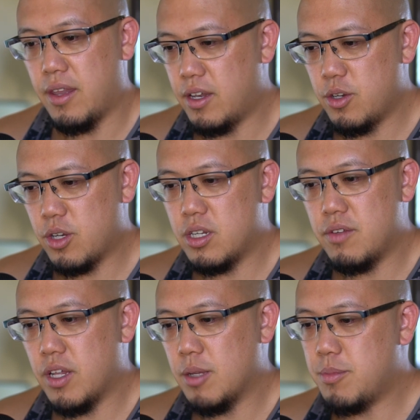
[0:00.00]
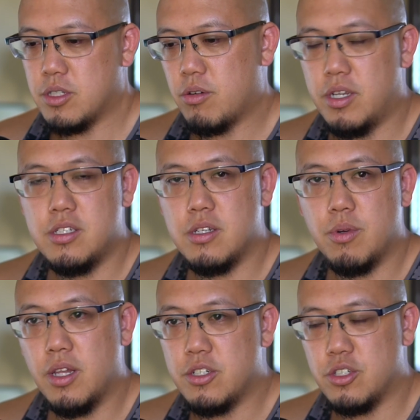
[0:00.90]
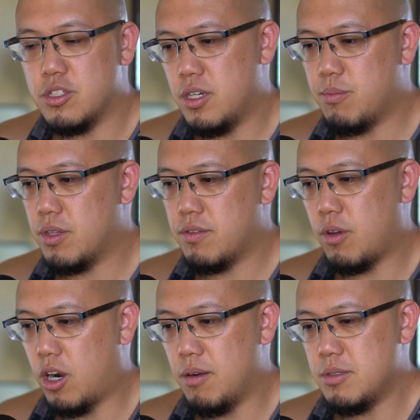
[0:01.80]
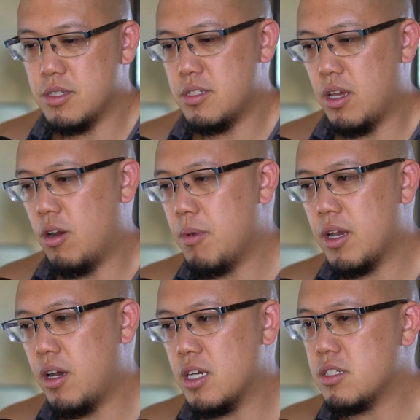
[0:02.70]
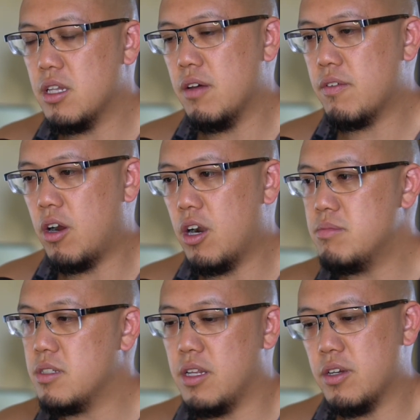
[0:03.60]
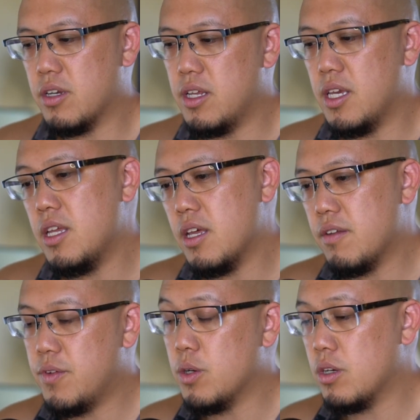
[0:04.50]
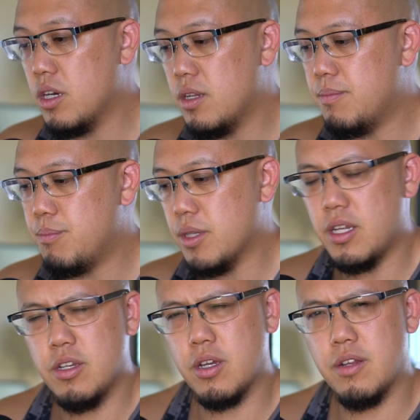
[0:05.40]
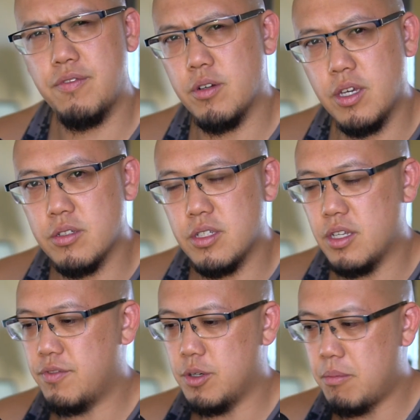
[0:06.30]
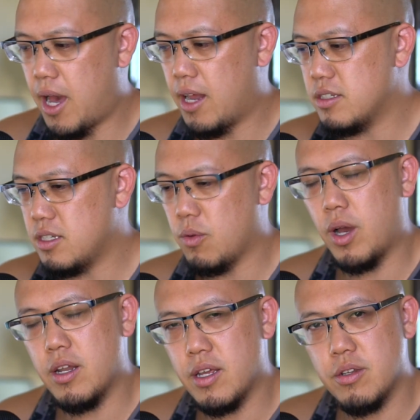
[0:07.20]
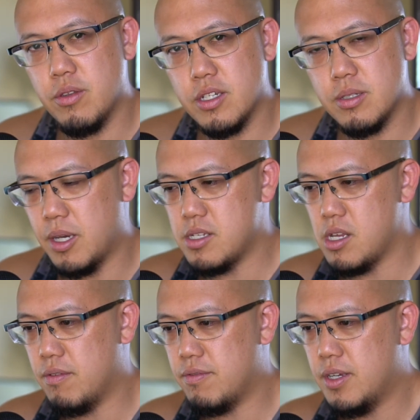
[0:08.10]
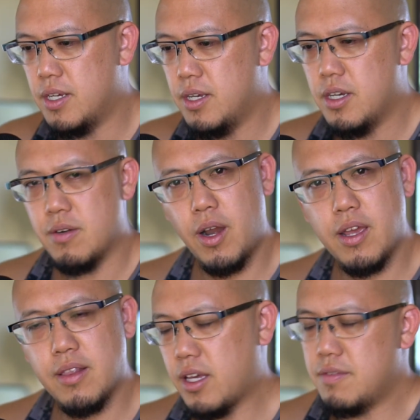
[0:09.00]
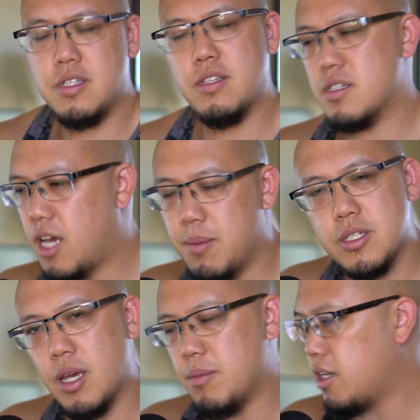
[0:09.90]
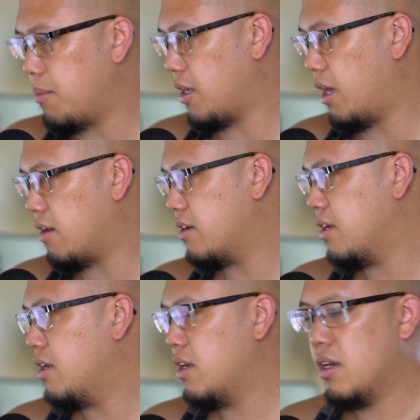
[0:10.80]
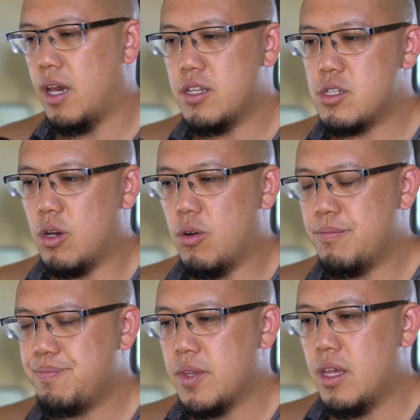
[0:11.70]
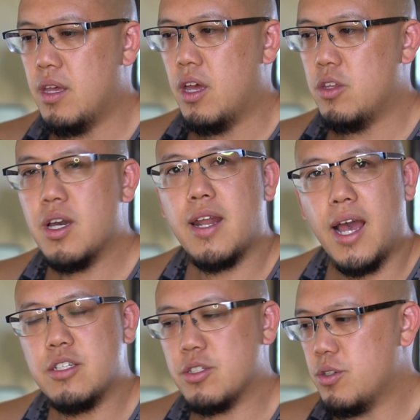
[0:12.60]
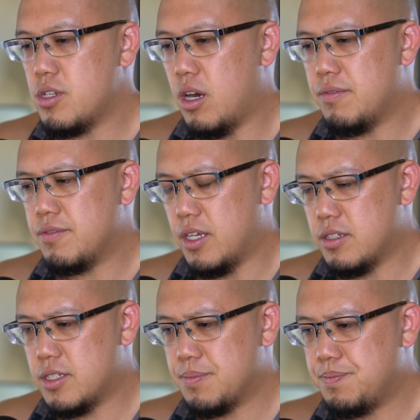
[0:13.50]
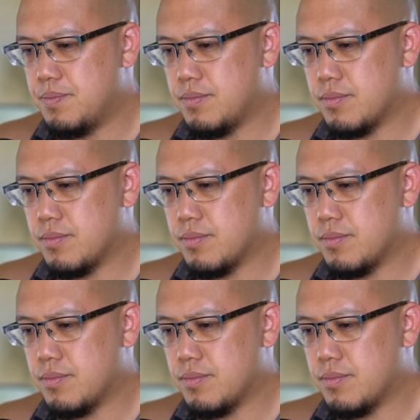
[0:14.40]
And then you're going to develop this crazy relationship with carbs and say, oh my gosh, I love carbs. And then you're going to eat it and feel good, but then you're going to feel guilty and feel bad and say, why did I do that to myself? Right? Like I've seen this time and time and time again. And so you got to ask yourself this.